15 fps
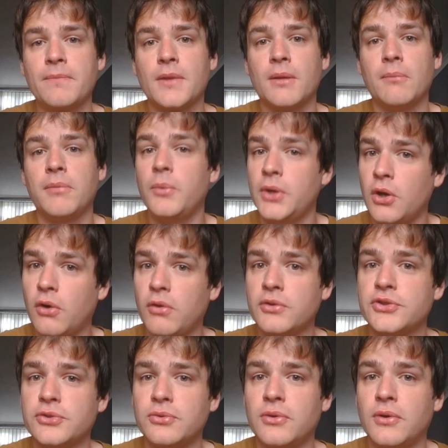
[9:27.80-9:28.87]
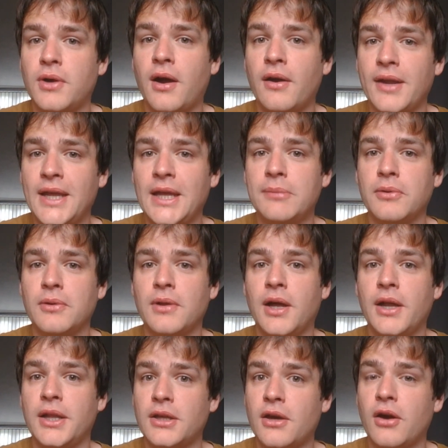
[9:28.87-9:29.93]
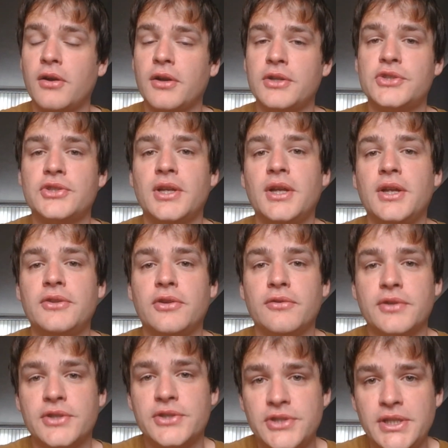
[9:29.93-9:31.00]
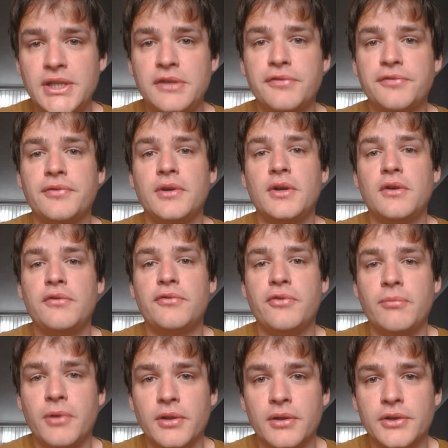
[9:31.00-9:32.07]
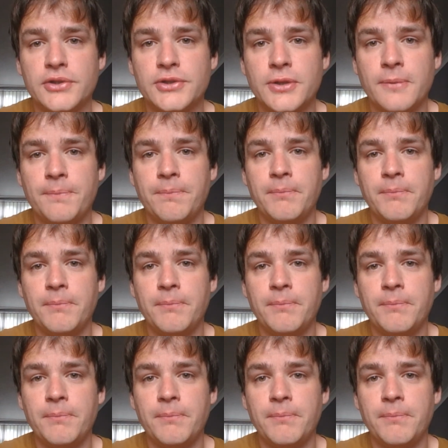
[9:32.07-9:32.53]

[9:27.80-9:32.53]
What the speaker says: but we also are able and encouraged to receive from others.